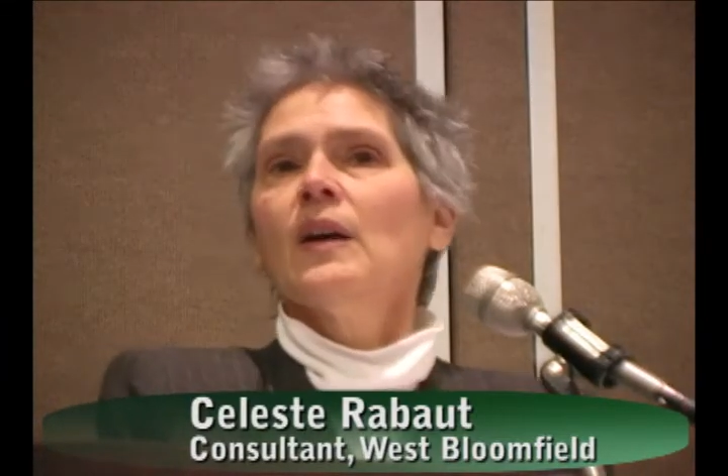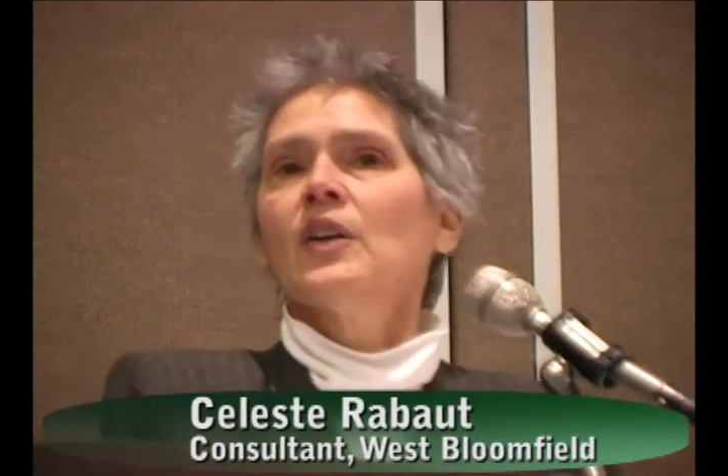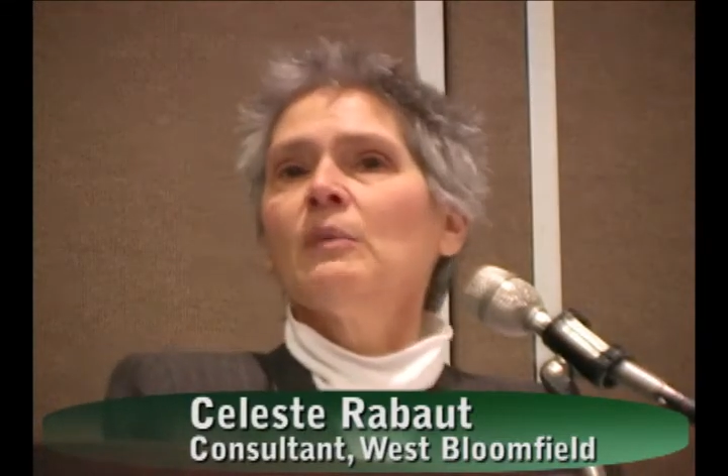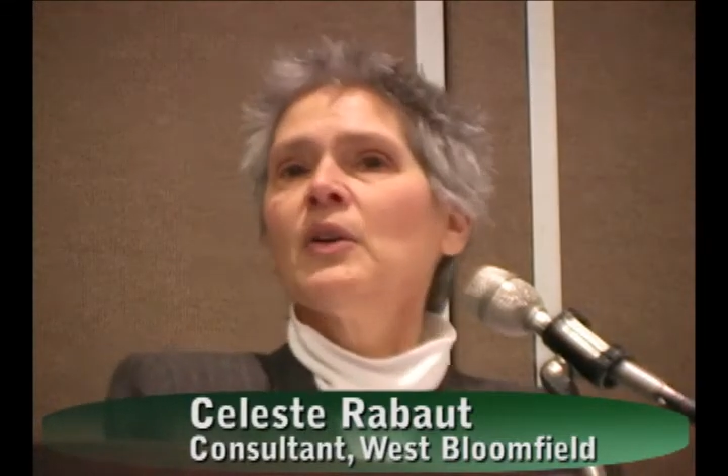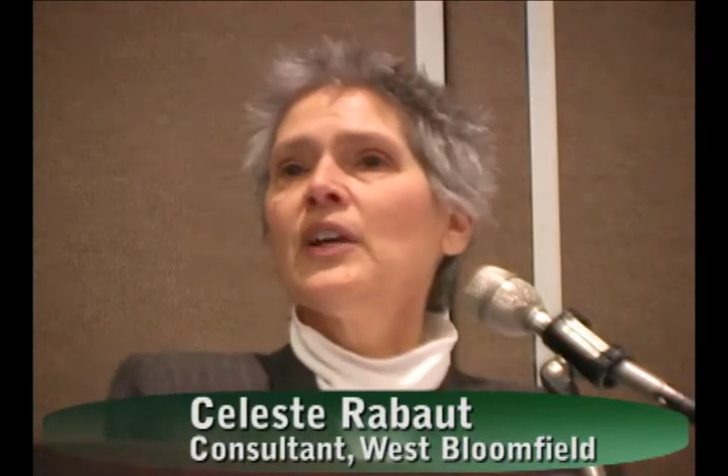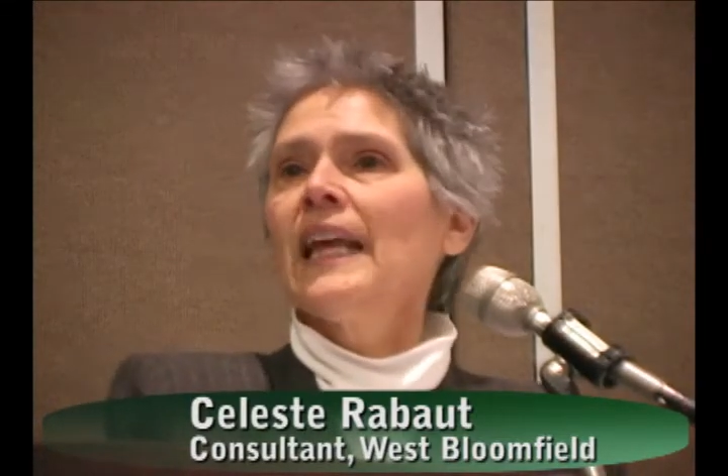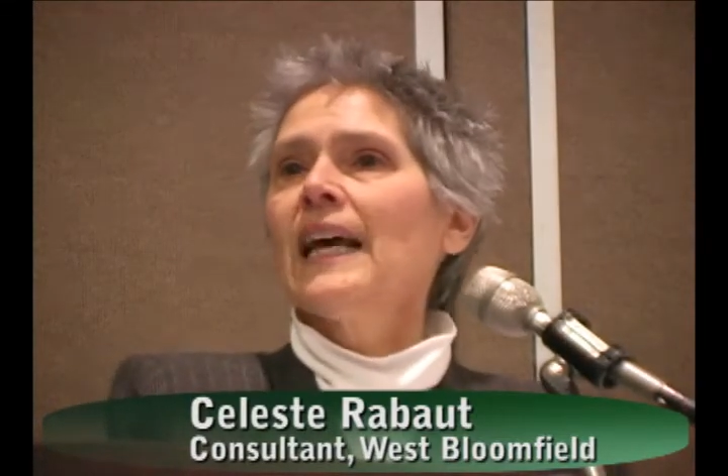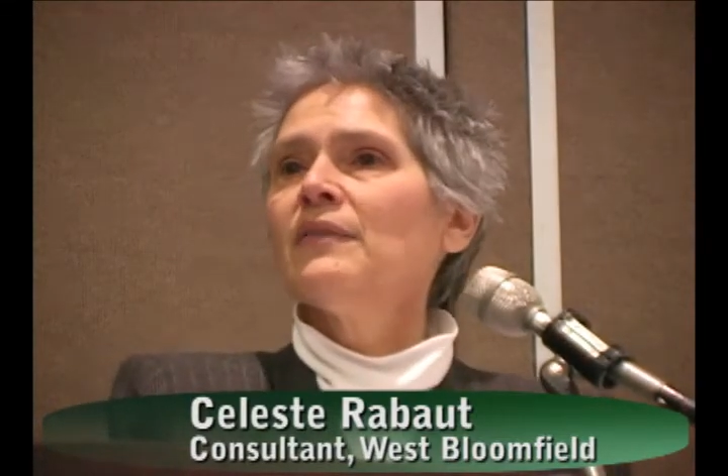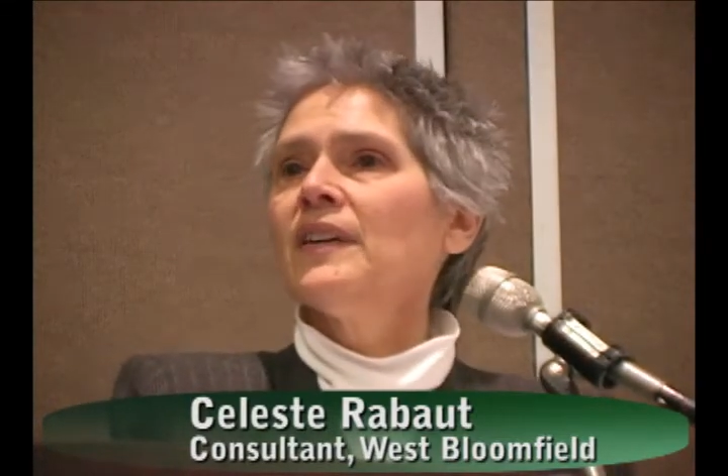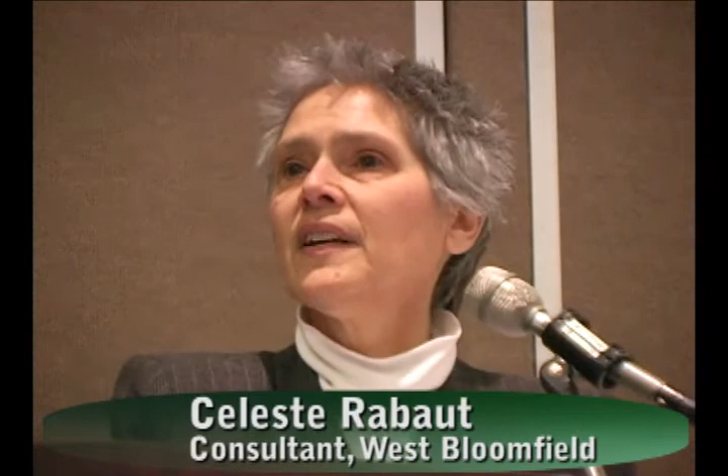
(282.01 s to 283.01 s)
Community
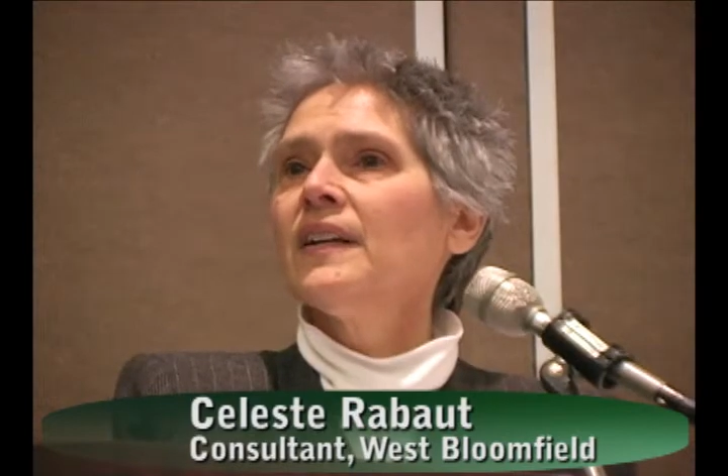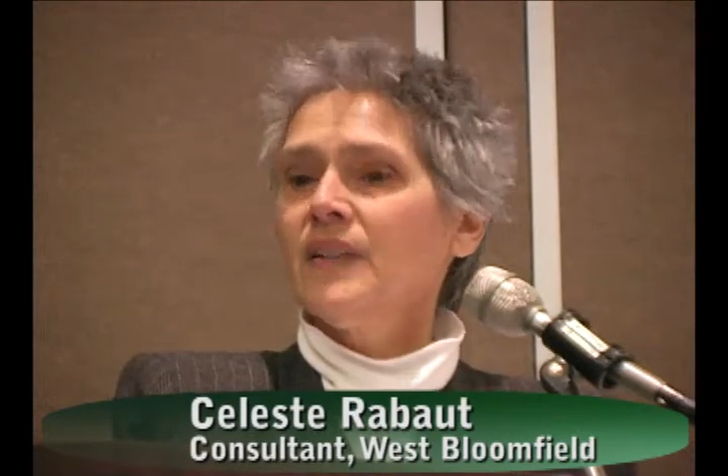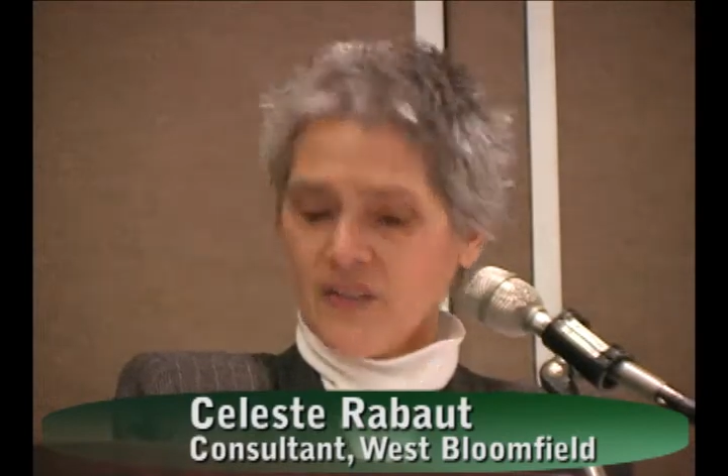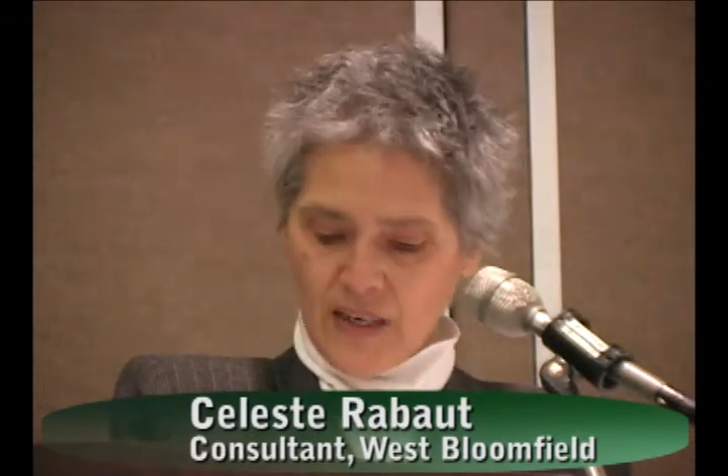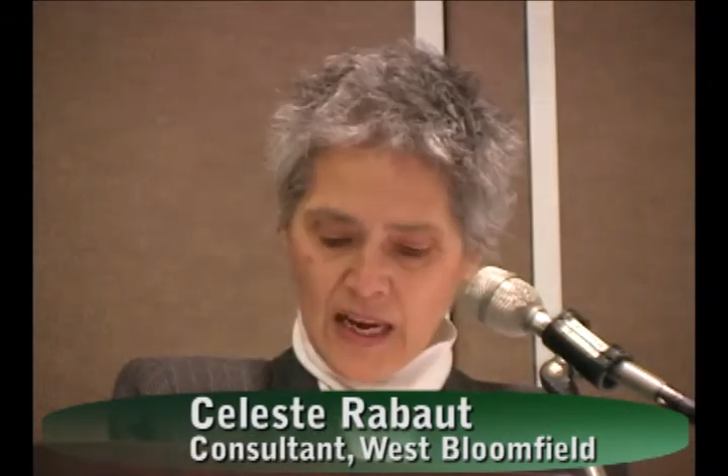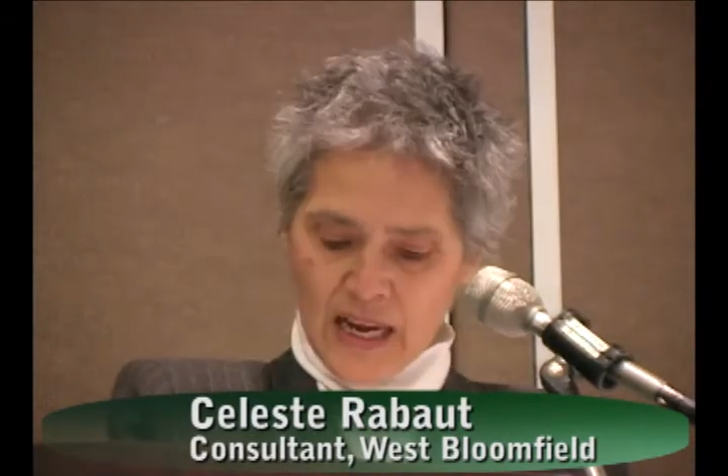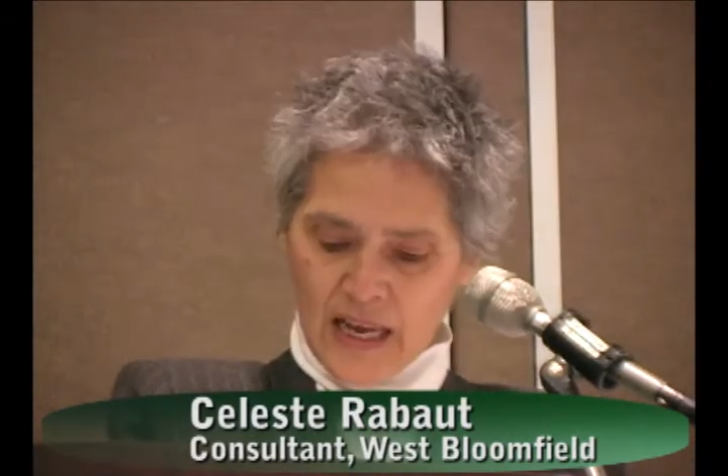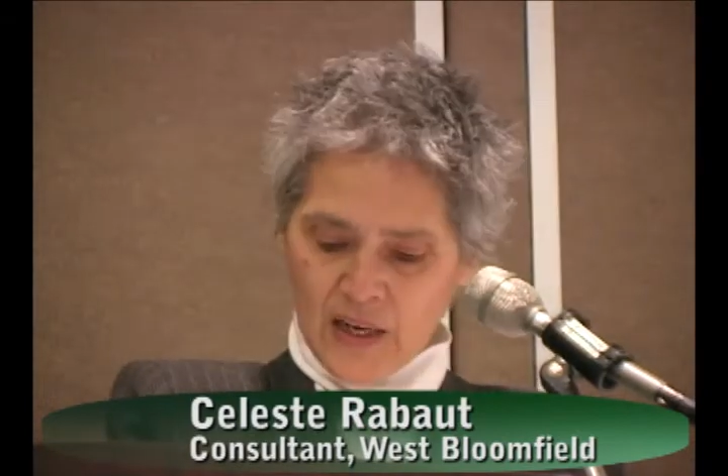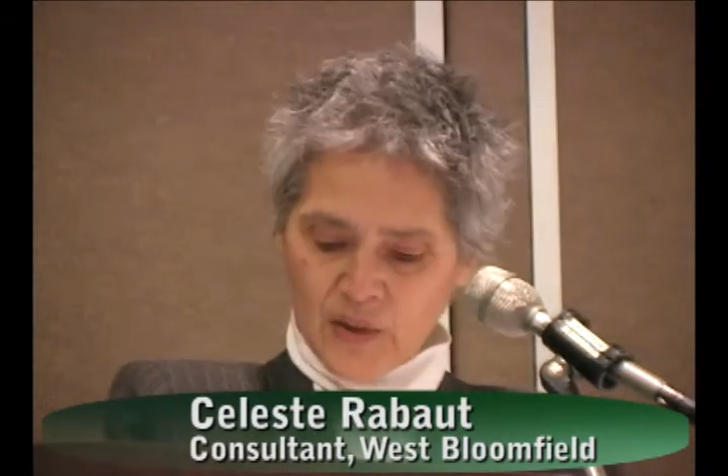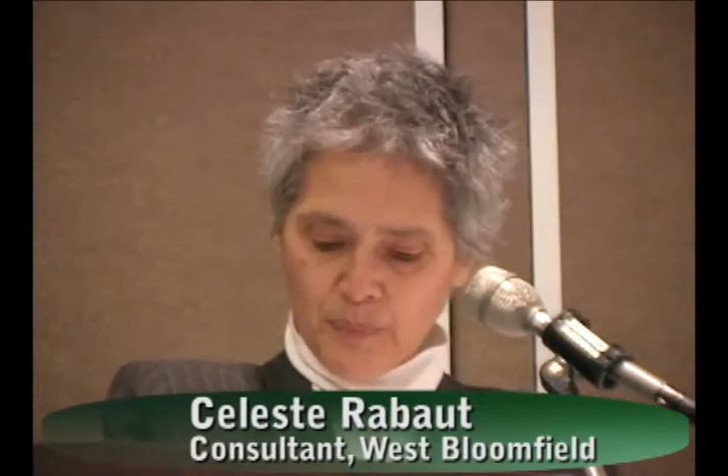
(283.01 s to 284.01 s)
advocates
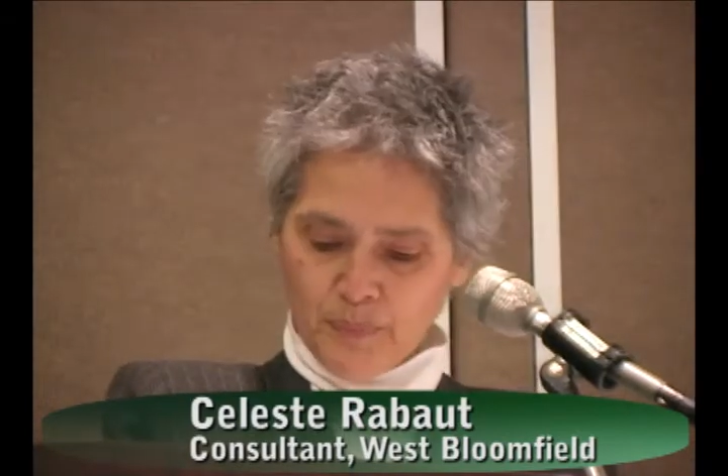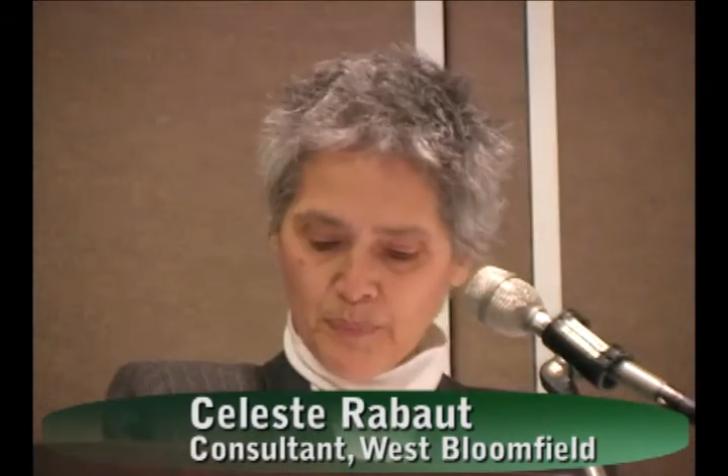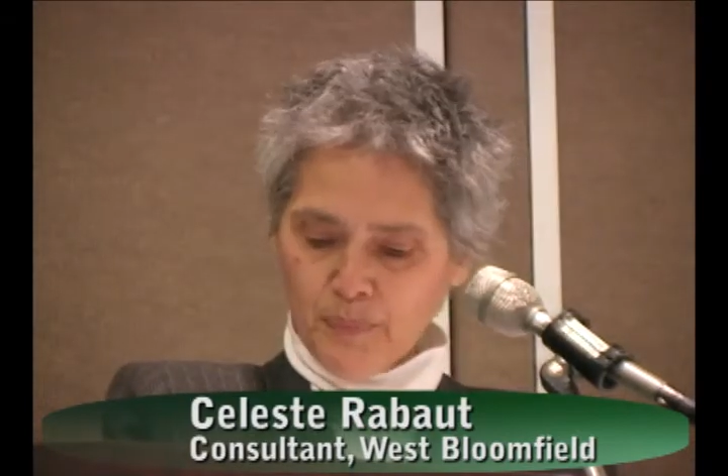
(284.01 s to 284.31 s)
and